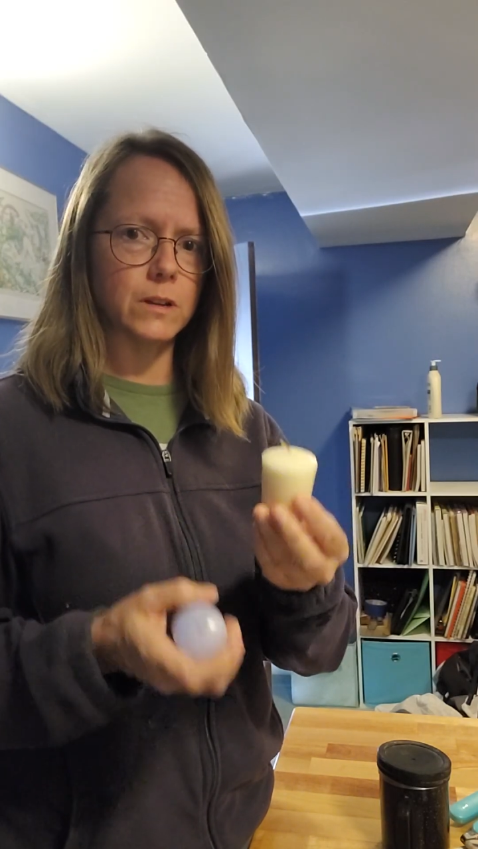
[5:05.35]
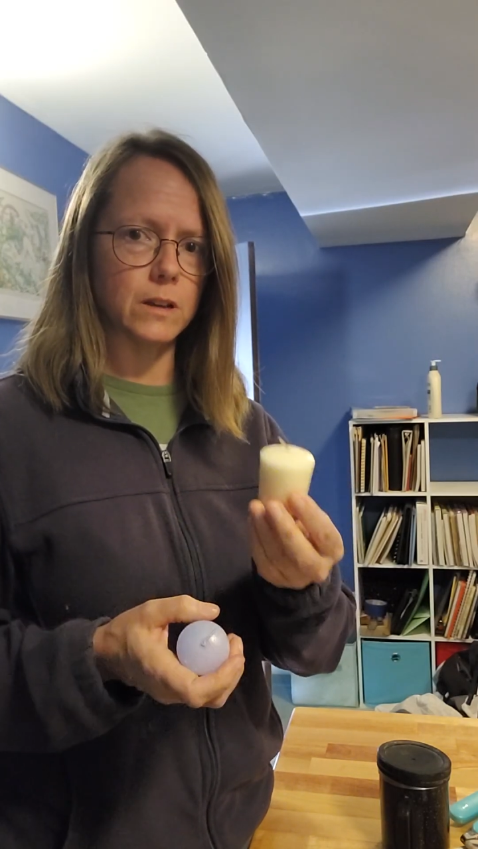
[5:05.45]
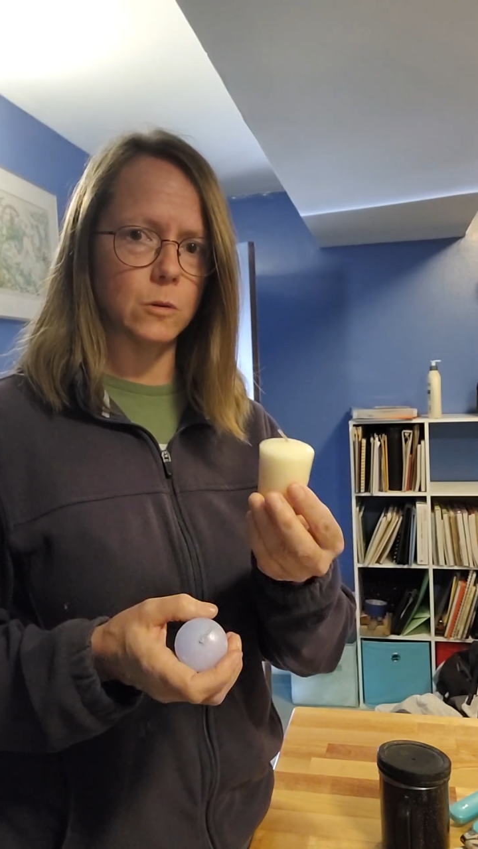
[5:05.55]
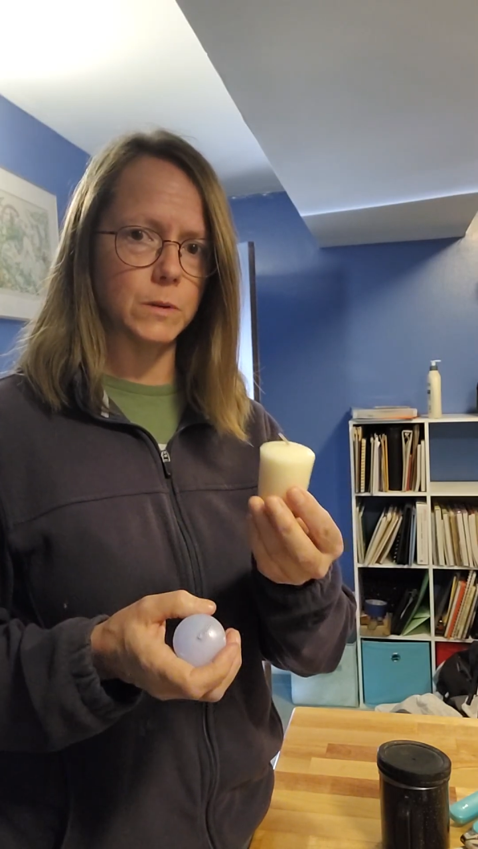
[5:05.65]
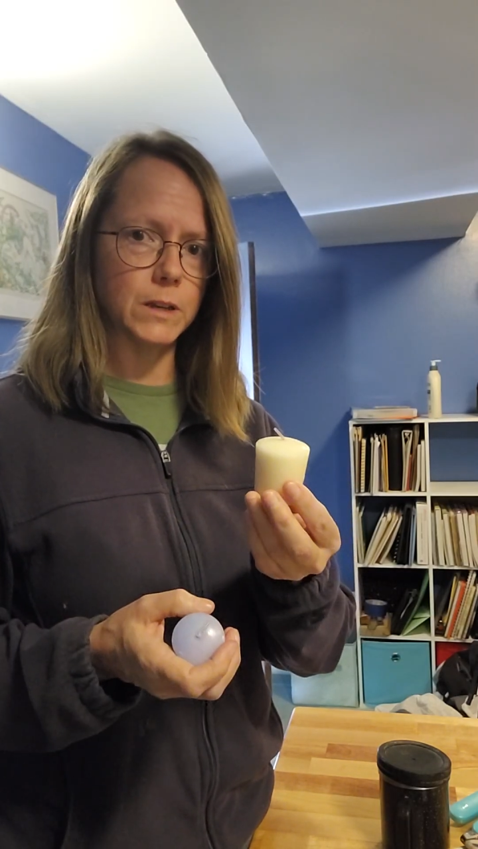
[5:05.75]
to
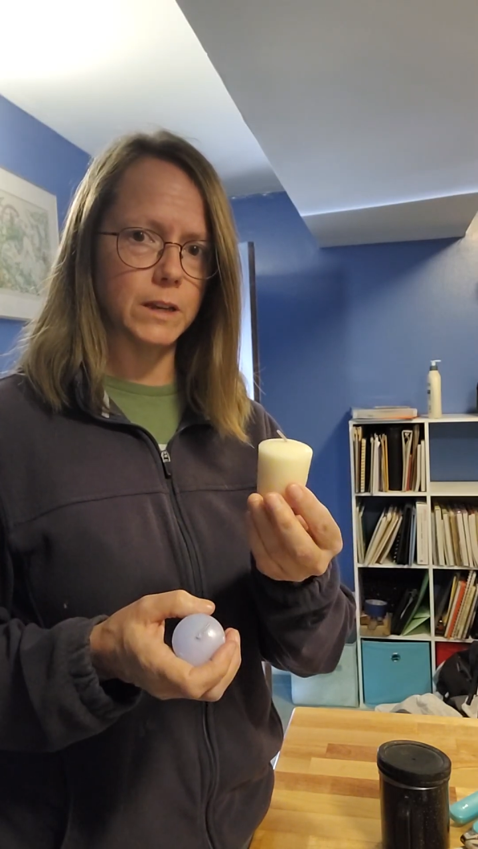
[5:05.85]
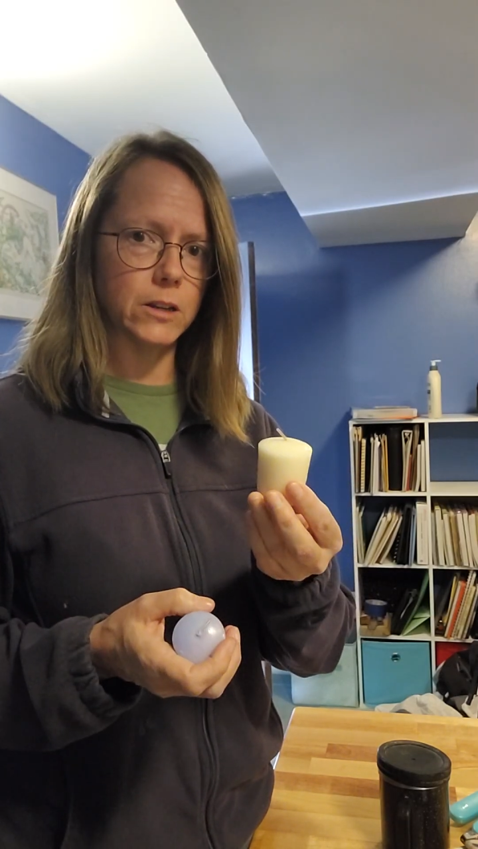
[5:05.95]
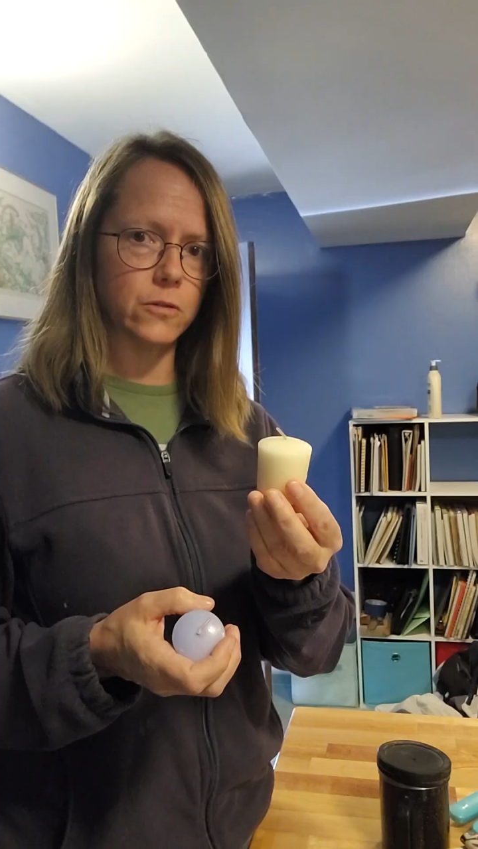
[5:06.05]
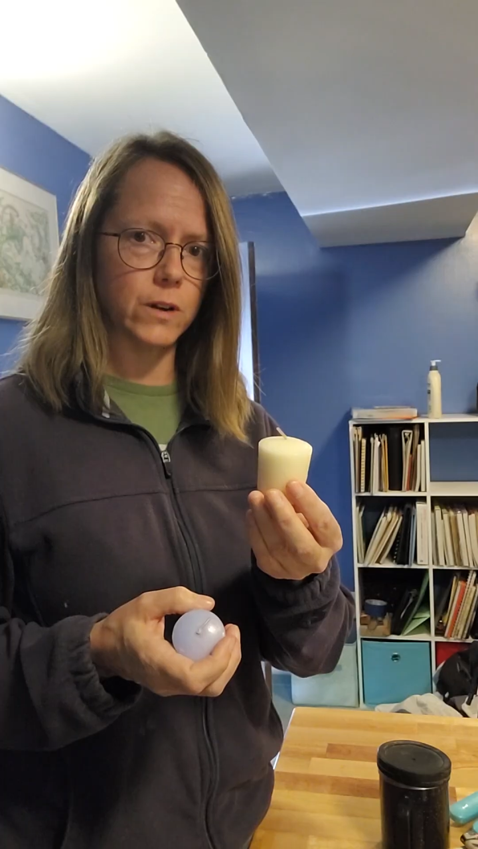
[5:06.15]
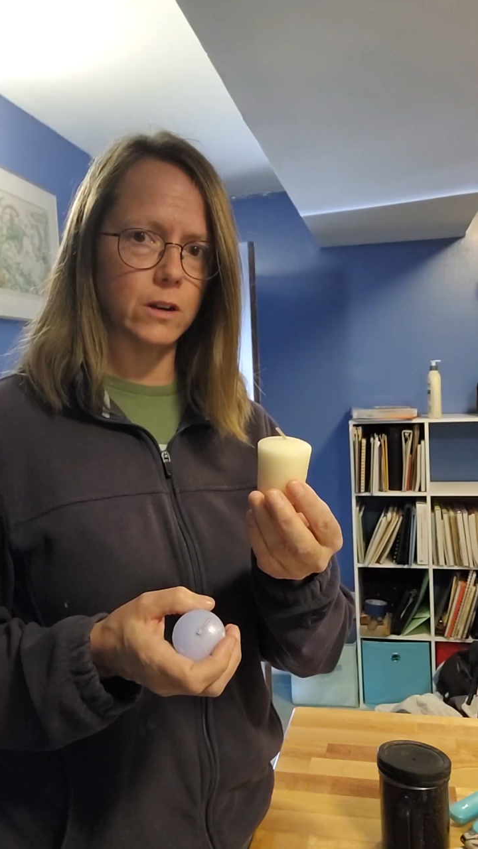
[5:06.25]
help it
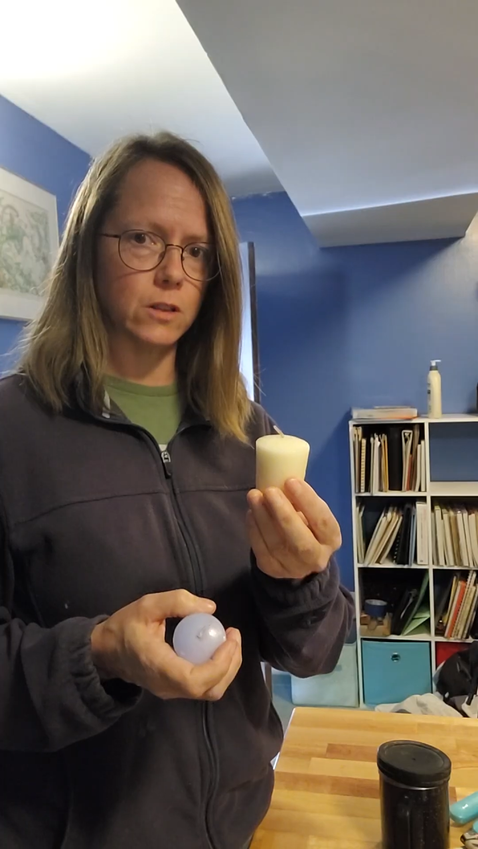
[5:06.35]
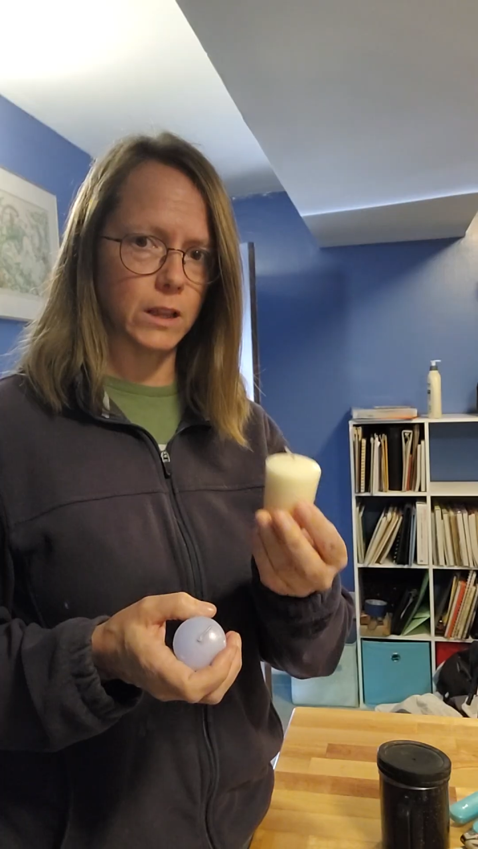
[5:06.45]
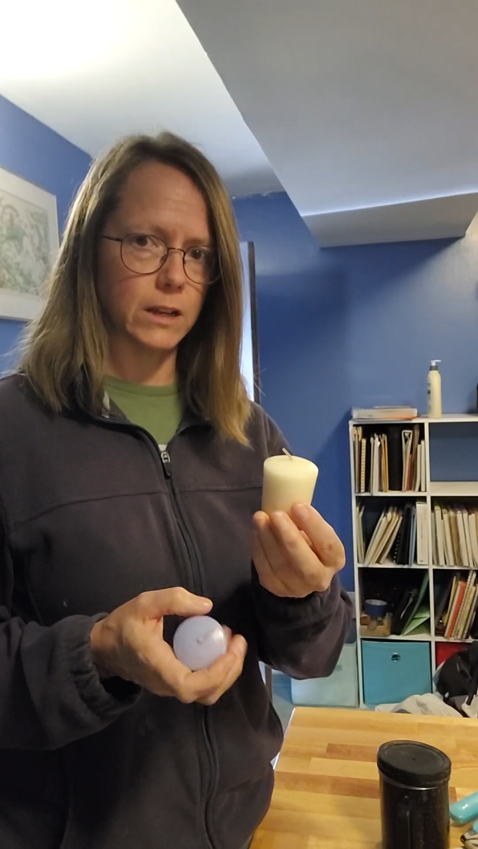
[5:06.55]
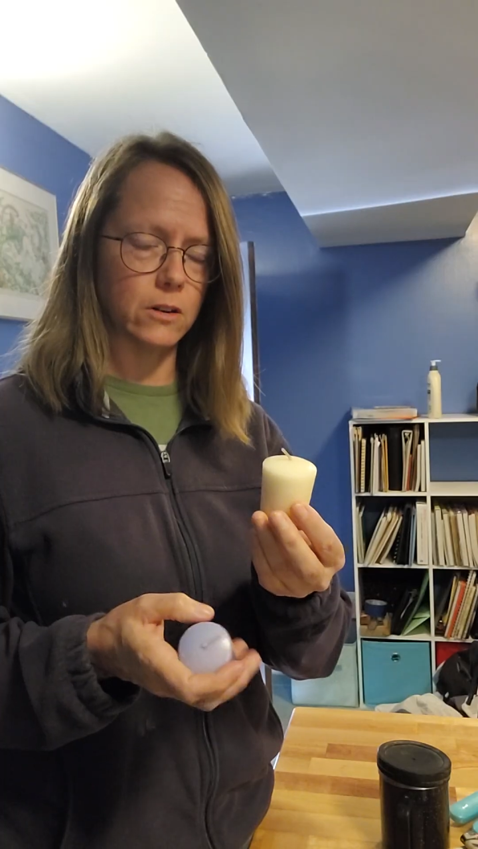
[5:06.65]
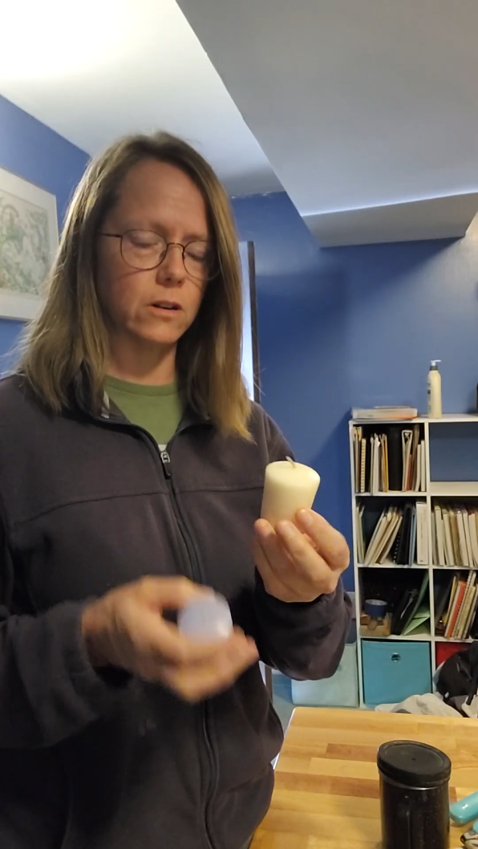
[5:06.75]
catch fire
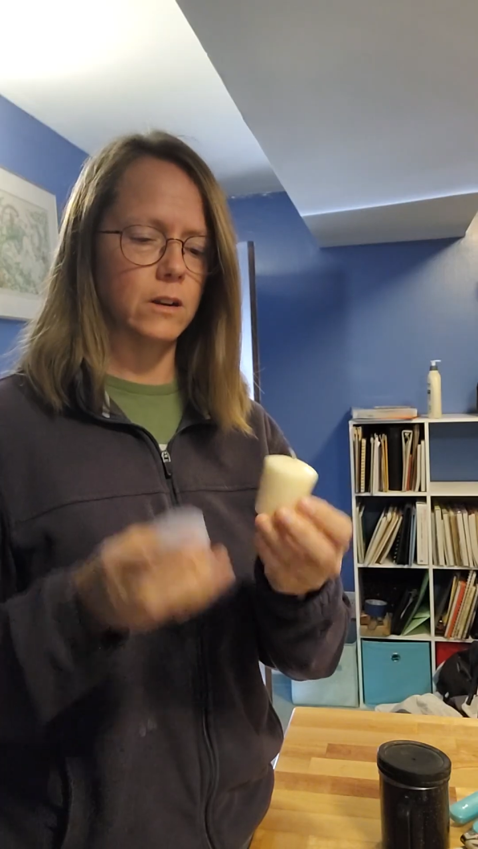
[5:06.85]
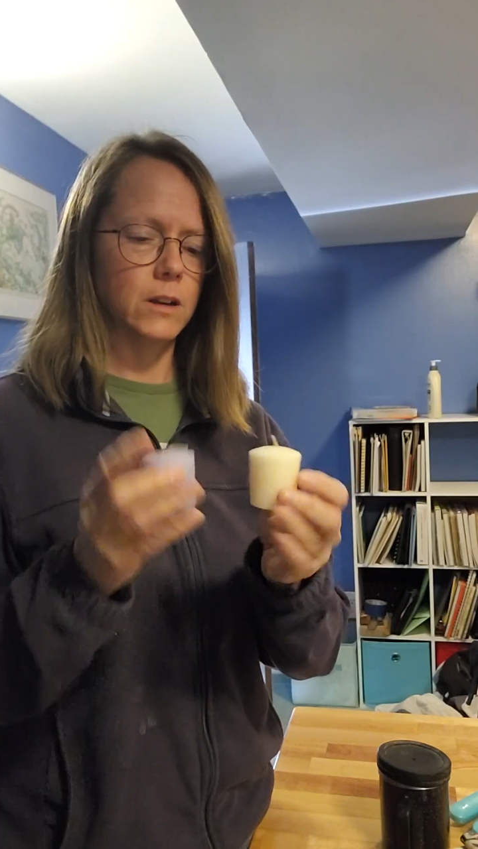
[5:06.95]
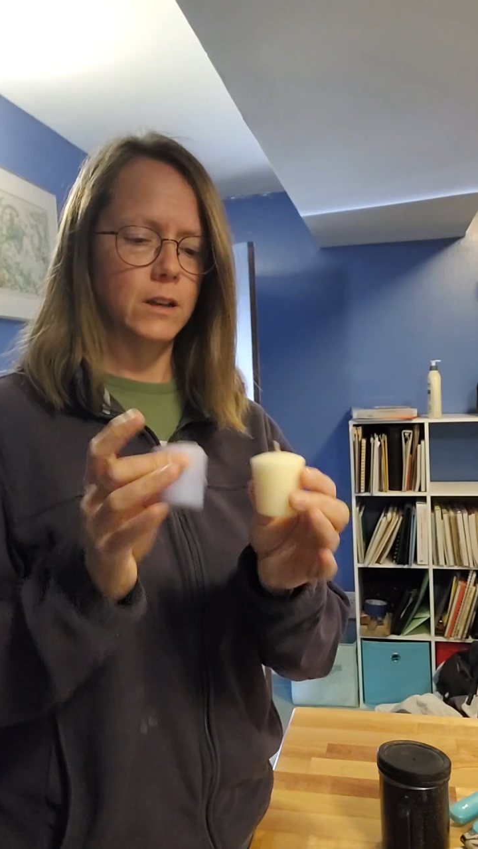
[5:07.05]
later.